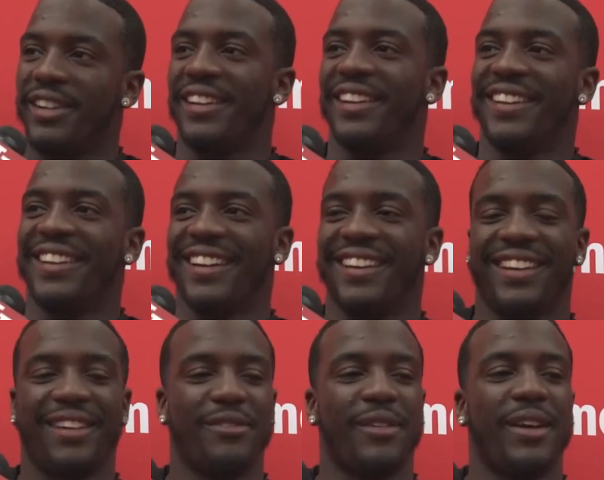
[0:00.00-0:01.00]
I look
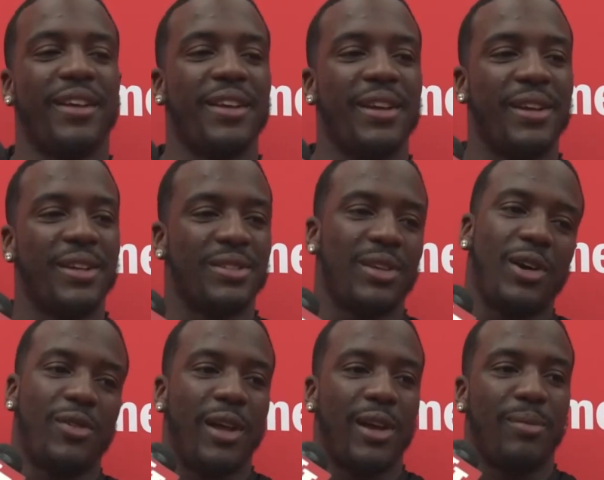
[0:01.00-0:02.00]
like Fant. So
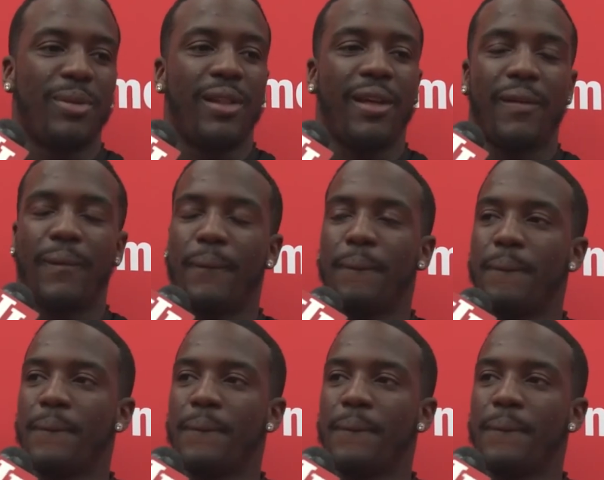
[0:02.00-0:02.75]
hopefully I can play like him.